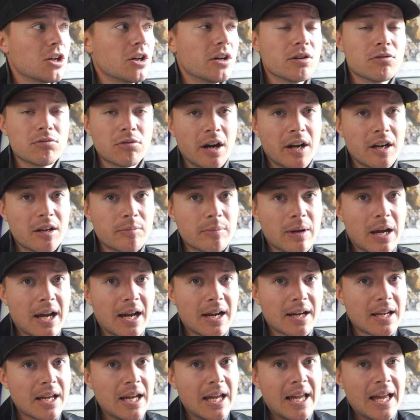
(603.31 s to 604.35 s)
good running
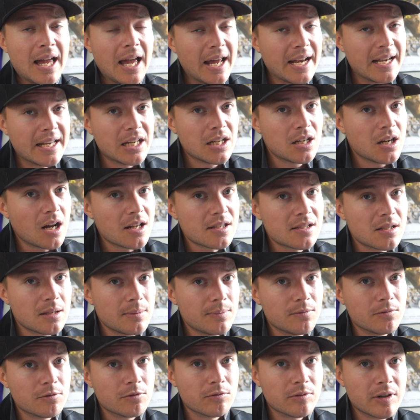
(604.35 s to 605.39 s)
back, and he got
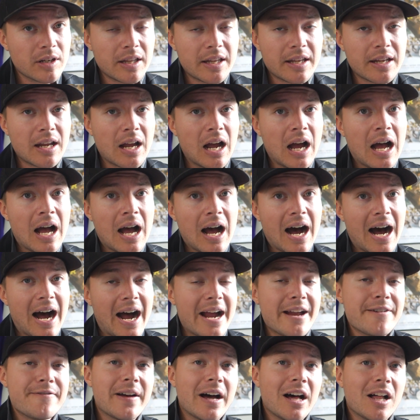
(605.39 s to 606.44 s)
some really
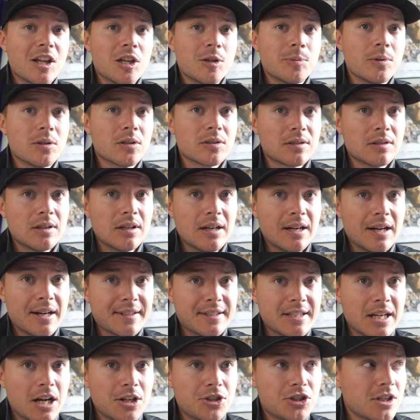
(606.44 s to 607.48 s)
high valuable
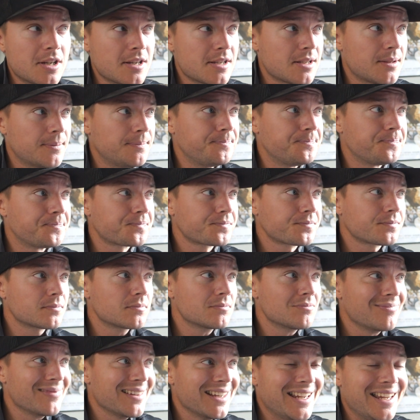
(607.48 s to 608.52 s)
touches.
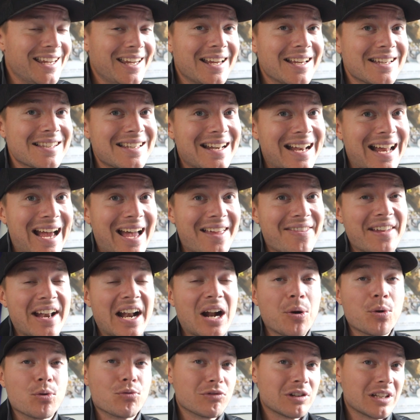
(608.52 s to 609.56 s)
He is an ad
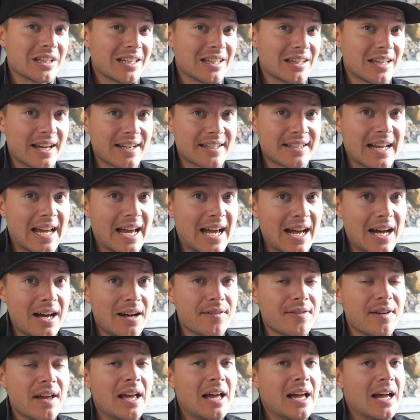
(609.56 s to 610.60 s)
that I would really like to
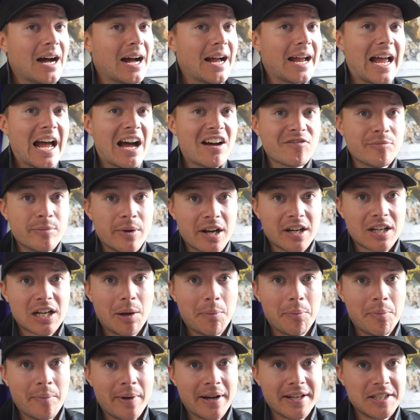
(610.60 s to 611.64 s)
have. I have him on a
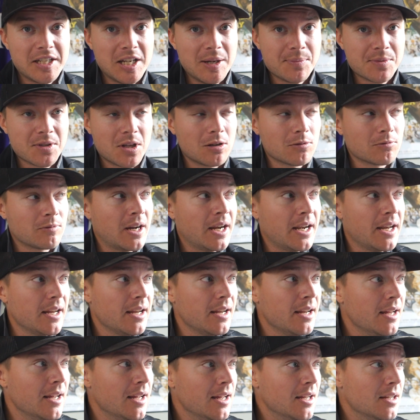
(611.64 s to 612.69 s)
couple of my teams
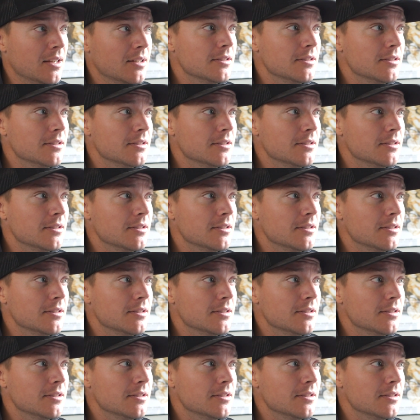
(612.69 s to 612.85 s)
already.